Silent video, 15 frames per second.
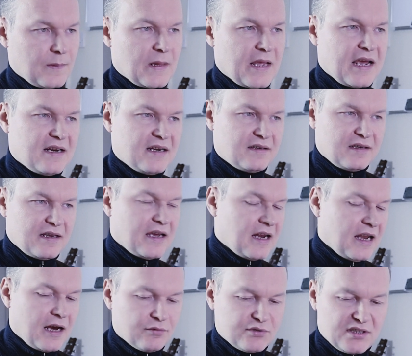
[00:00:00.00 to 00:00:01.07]
and it
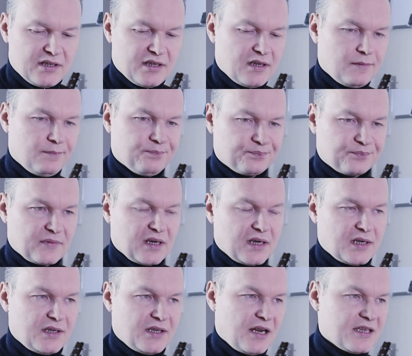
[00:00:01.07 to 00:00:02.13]
allows the
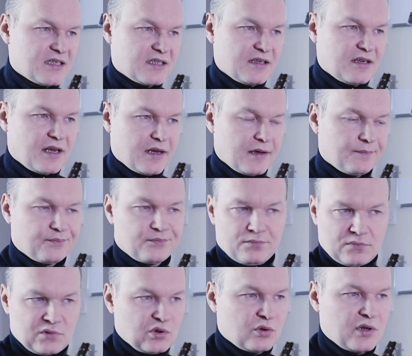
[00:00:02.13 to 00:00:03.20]
listener
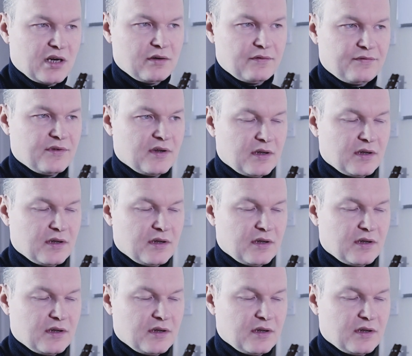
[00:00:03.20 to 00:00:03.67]
to kind of